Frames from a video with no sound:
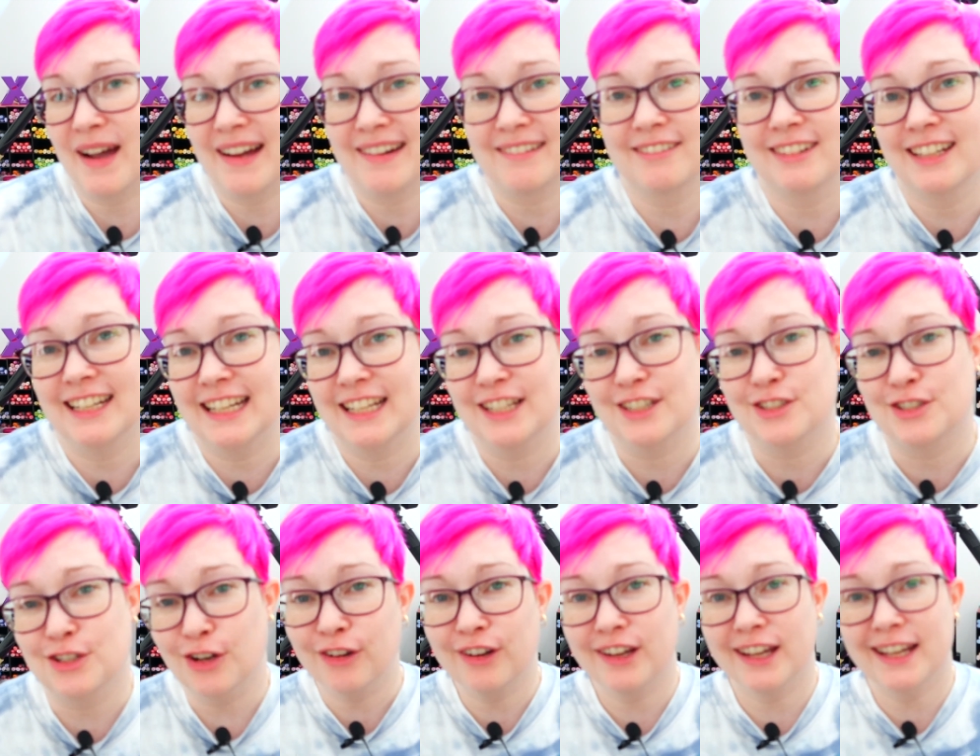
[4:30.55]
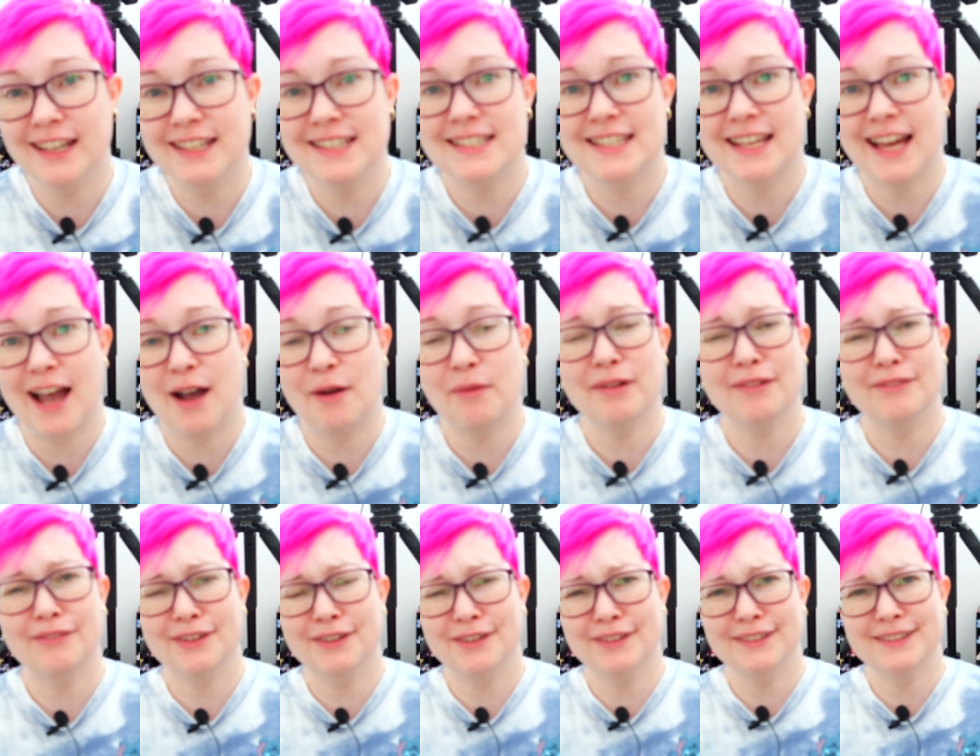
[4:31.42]
I really enjoy it.
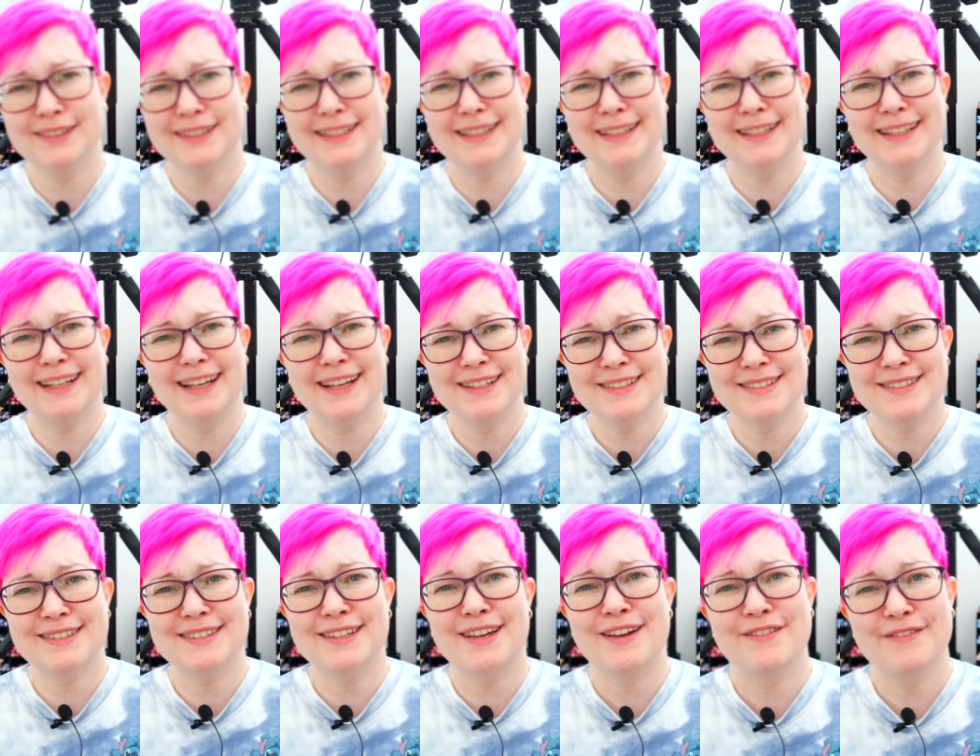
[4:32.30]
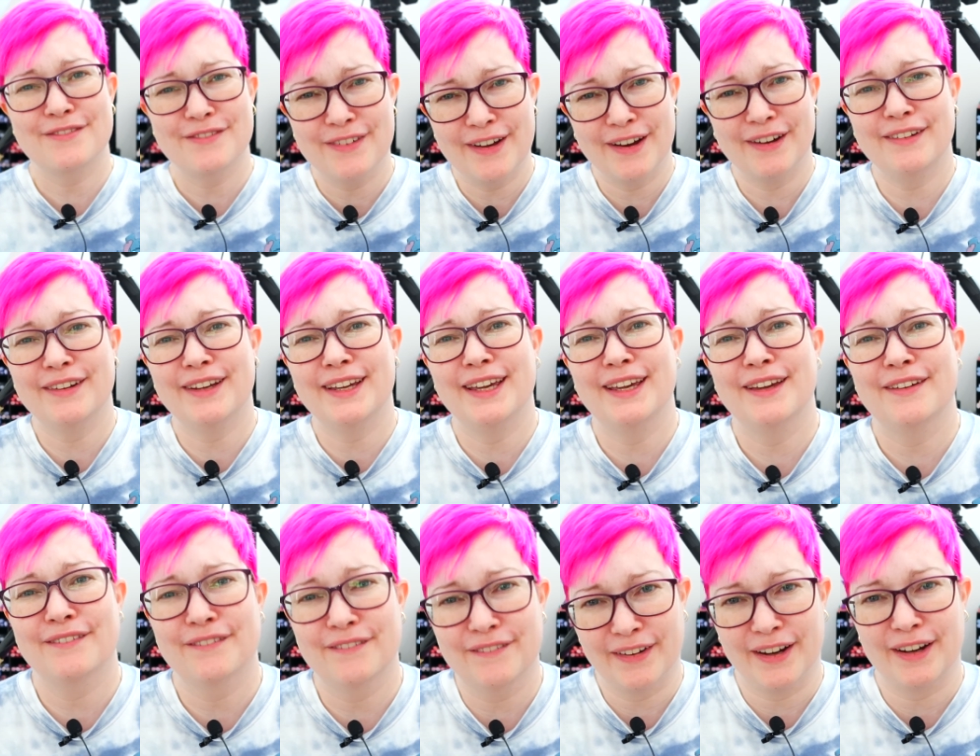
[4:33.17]
However, it is very,
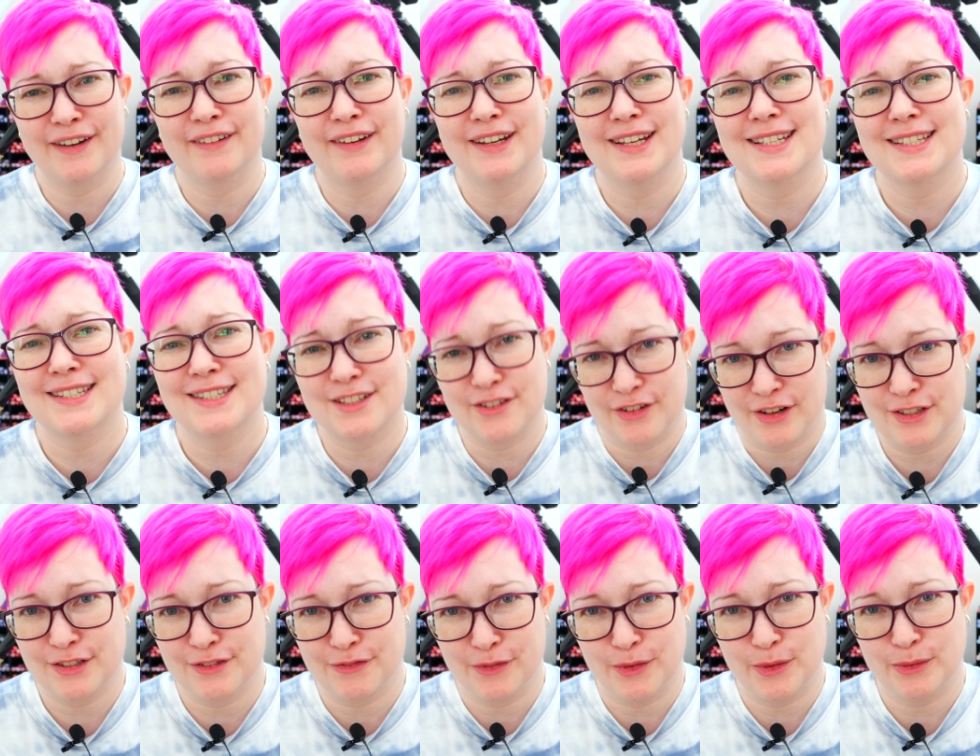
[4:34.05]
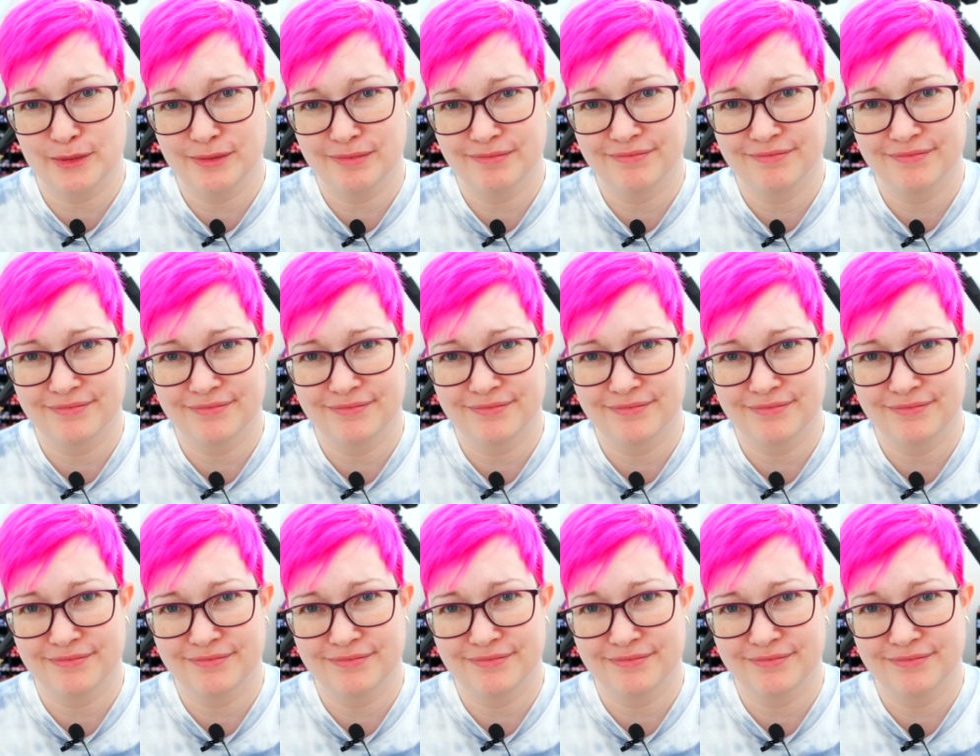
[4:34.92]
very stressful.